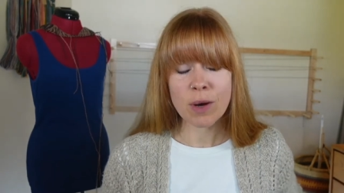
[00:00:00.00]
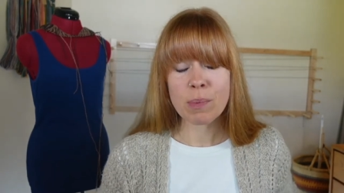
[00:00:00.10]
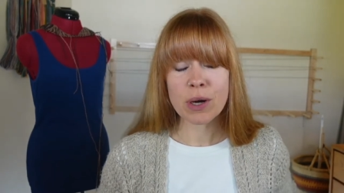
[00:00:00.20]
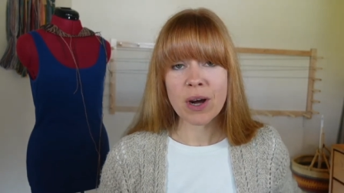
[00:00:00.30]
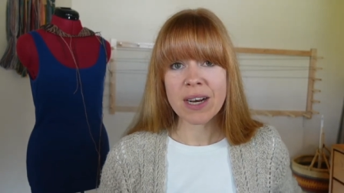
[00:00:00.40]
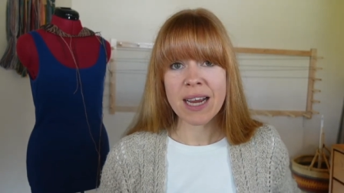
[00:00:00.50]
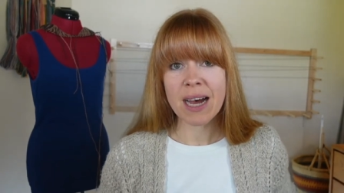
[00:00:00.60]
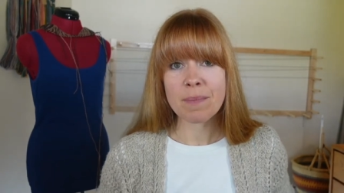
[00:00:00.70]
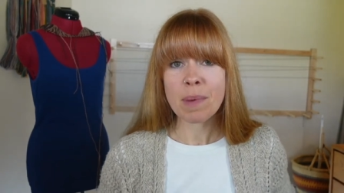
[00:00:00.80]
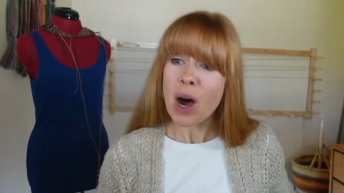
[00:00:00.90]
you could put on
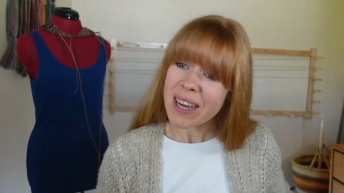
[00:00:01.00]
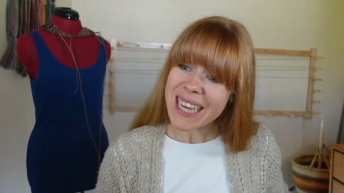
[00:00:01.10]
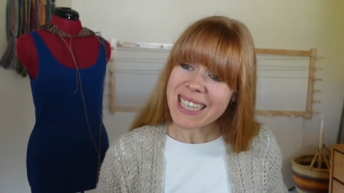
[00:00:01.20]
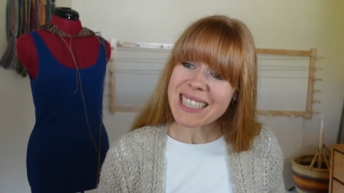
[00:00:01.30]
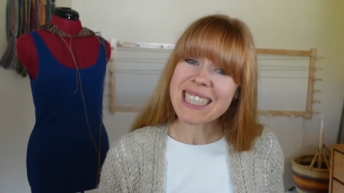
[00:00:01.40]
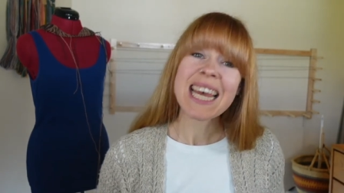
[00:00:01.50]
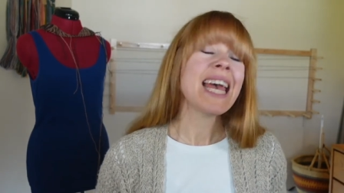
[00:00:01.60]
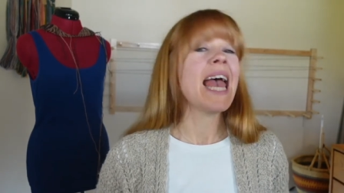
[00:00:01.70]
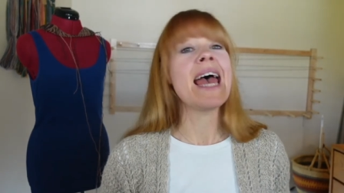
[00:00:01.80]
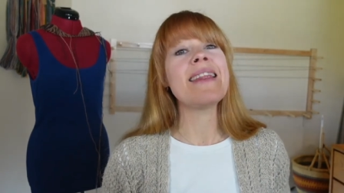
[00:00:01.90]
uh, pockets,
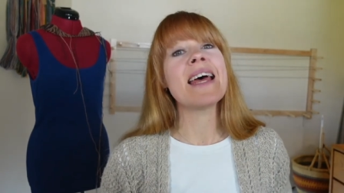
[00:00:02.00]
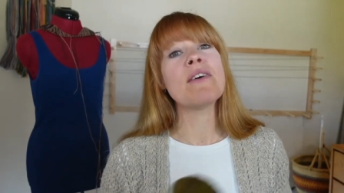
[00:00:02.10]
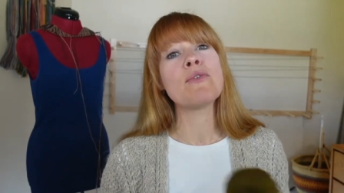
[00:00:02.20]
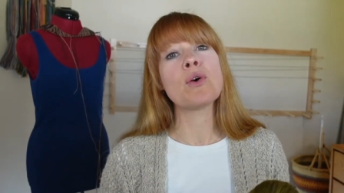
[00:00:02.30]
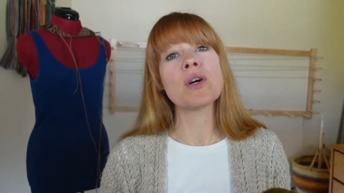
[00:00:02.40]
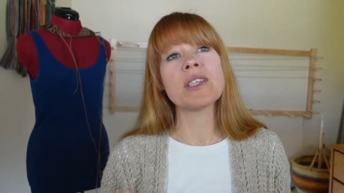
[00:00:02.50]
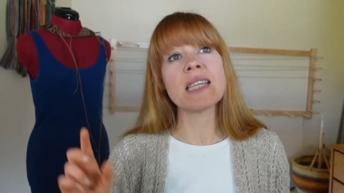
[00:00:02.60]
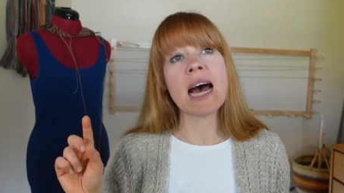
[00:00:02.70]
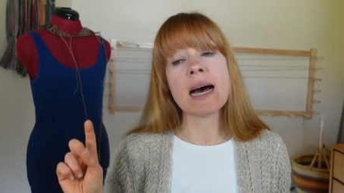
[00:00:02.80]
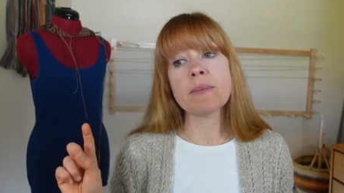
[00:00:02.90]
and then of
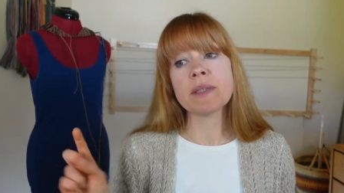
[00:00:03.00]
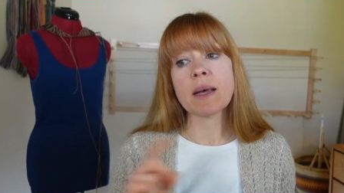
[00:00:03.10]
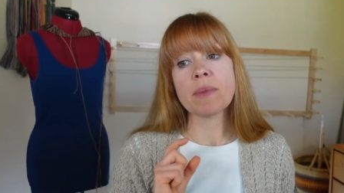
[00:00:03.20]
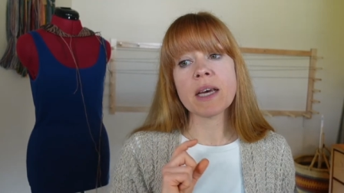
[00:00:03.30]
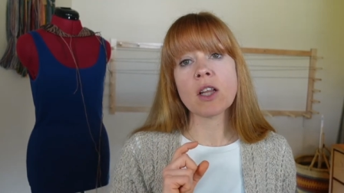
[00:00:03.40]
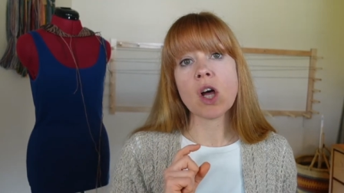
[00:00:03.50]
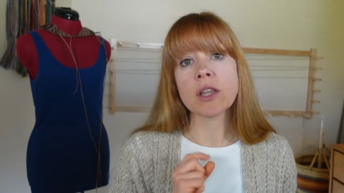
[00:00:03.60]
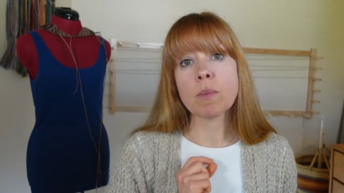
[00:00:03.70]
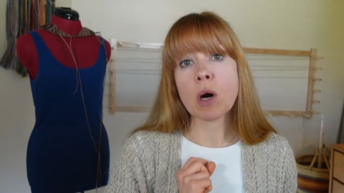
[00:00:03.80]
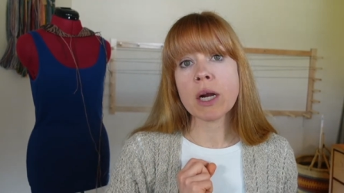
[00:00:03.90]
course um, something
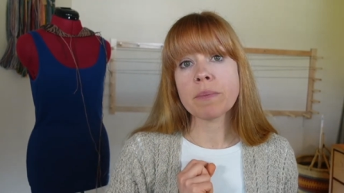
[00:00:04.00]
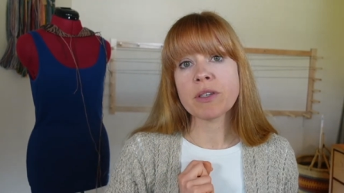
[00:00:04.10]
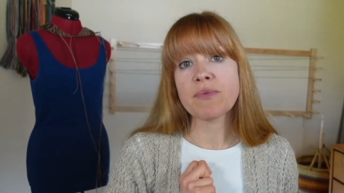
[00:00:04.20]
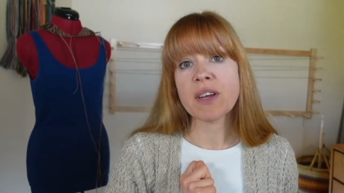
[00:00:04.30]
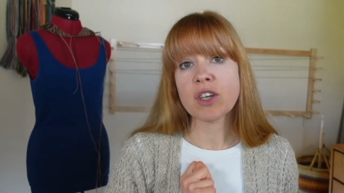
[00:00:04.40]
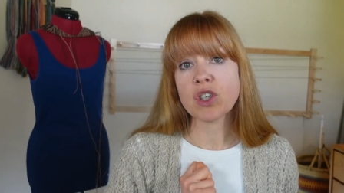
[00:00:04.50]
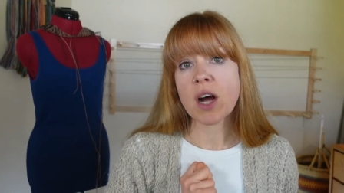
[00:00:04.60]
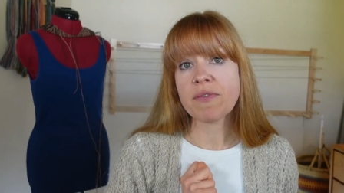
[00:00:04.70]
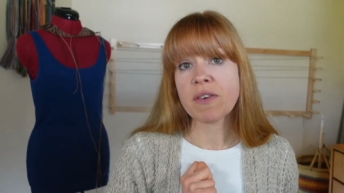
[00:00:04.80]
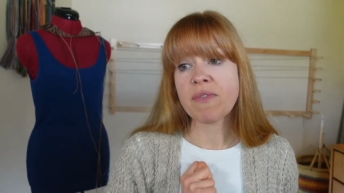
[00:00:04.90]
along the bottom to finish
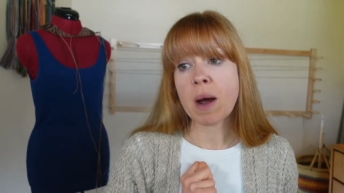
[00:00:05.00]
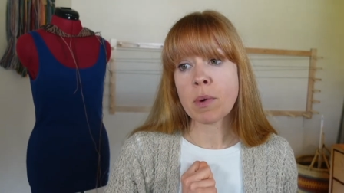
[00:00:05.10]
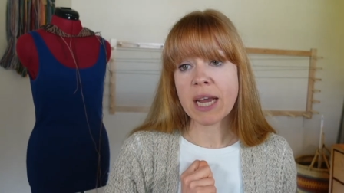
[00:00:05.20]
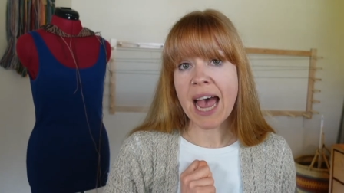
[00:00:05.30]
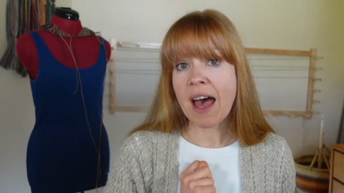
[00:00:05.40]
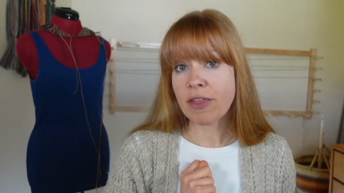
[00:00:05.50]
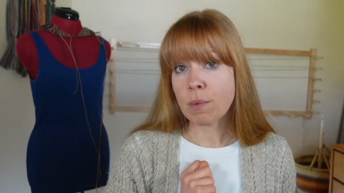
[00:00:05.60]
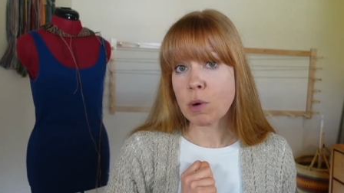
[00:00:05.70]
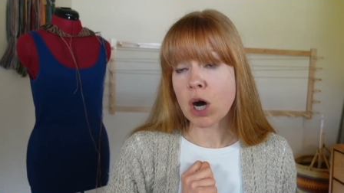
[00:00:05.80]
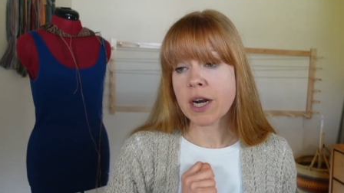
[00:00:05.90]
off the fabric at
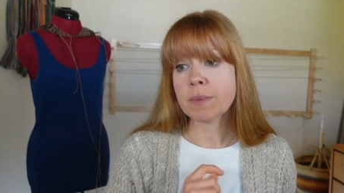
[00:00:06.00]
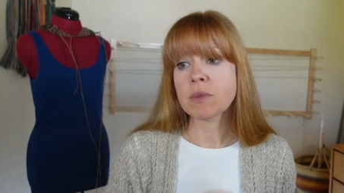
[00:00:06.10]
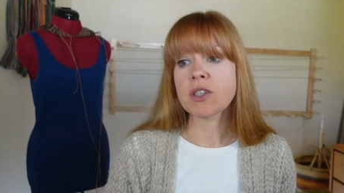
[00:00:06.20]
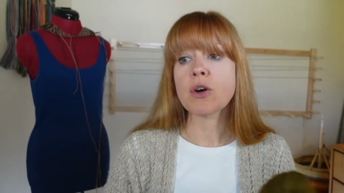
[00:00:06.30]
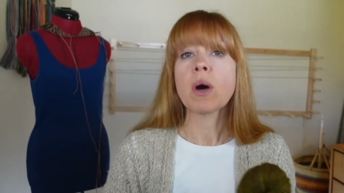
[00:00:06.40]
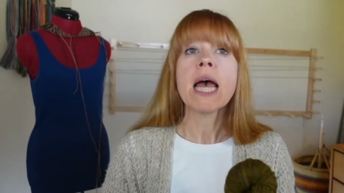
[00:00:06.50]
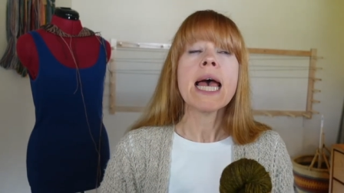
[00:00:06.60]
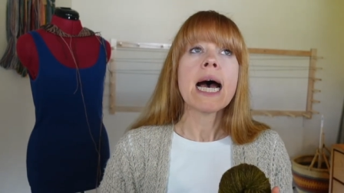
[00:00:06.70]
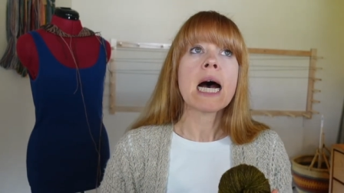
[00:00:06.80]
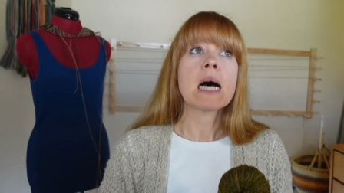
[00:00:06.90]
the bottom. So
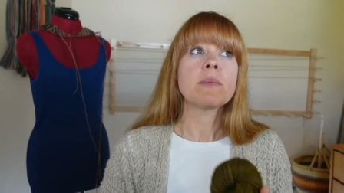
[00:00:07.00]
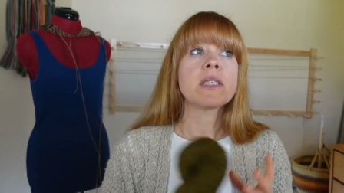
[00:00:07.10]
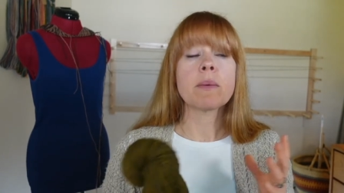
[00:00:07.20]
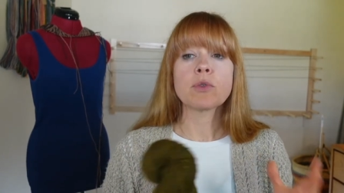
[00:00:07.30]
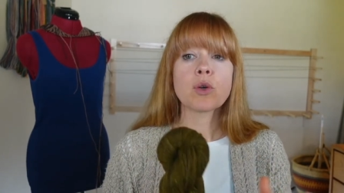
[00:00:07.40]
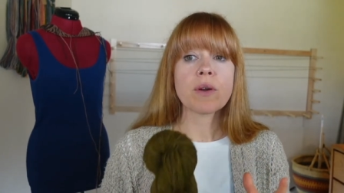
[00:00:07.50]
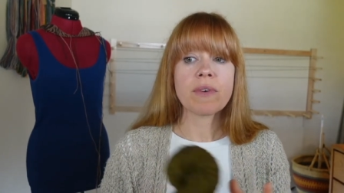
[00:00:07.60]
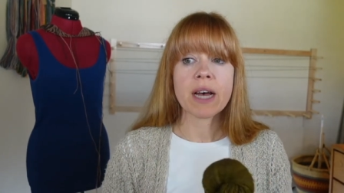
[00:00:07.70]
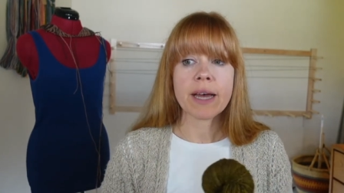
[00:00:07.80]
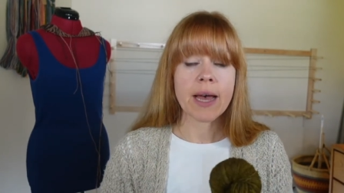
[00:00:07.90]
um, some sort
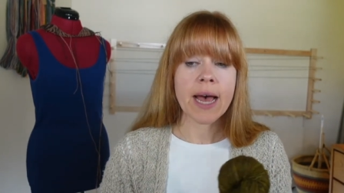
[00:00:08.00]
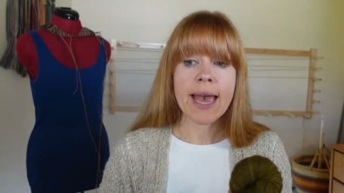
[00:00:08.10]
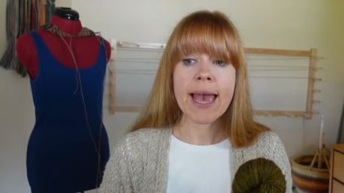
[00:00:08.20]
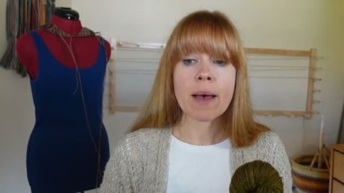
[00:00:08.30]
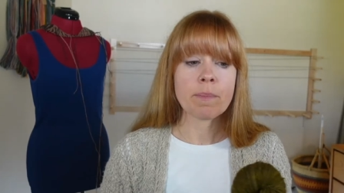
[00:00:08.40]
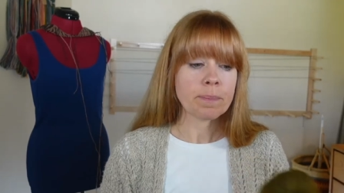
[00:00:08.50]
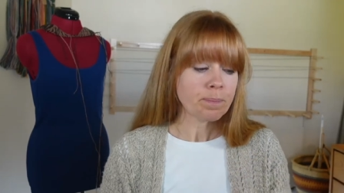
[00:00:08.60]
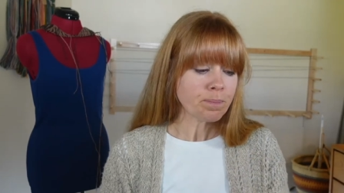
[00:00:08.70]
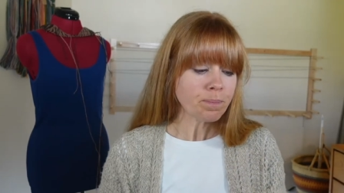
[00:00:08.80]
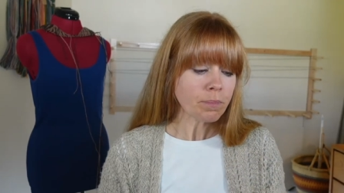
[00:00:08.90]
of a, a hem.